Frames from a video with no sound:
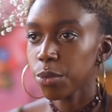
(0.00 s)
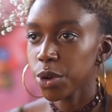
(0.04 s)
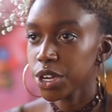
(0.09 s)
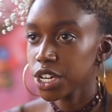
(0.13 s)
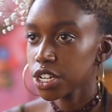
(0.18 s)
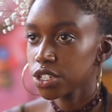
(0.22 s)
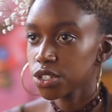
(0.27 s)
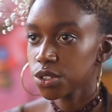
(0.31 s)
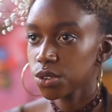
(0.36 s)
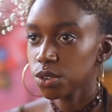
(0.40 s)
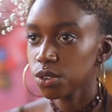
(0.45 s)

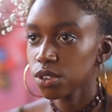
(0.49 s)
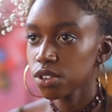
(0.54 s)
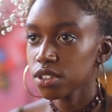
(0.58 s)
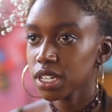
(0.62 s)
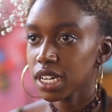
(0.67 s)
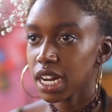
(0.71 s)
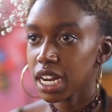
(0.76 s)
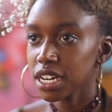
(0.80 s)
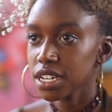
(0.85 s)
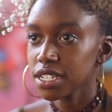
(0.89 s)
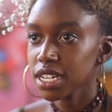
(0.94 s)
British schools
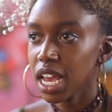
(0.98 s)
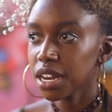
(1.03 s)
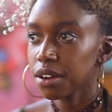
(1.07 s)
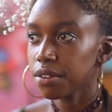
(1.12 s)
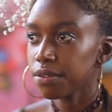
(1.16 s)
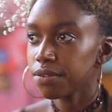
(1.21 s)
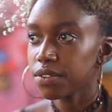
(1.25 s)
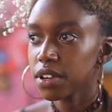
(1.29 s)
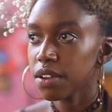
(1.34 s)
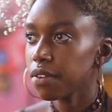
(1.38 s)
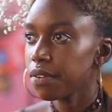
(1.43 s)
and I just kind
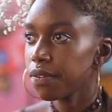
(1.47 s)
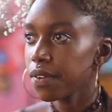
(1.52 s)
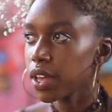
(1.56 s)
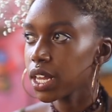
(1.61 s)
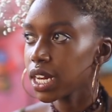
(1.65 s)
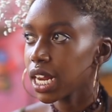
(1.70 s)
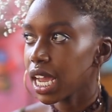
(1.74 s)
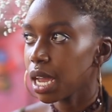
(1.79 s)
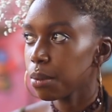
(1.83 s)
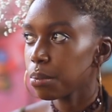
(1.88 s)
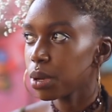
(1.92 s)
of never
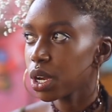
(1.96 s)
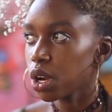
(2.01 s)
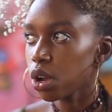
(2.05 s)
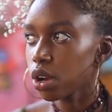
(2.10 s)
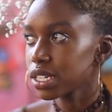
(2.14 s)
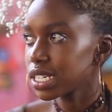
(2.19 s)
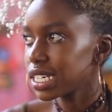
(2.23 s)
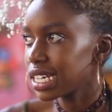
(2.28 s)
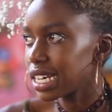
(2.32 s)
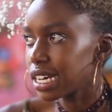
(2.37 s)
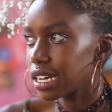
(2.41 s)
felt like I
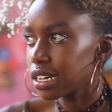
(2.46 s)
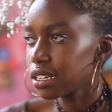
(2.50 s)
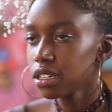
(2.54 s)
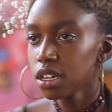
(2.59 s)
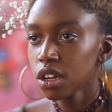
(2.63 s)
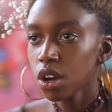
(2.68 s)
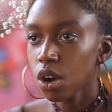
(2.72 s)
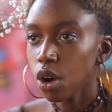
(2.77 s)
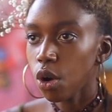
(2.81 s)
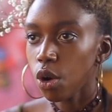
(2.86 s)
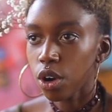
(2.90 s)
belonged here
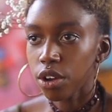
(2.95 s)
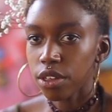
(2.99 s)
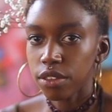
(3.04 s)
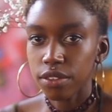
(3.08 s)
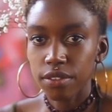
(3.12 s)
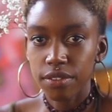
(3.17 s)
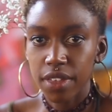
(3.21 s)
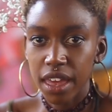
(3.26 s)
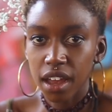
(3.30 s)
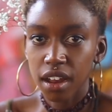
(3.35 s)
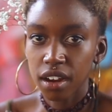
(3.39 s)
or
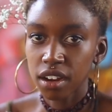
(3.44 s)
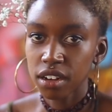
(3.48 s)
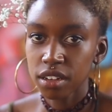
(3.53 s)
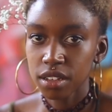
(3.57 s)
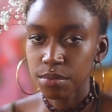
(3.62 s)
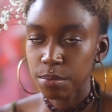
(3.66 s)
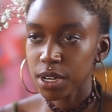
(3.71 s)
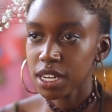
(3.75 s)
there.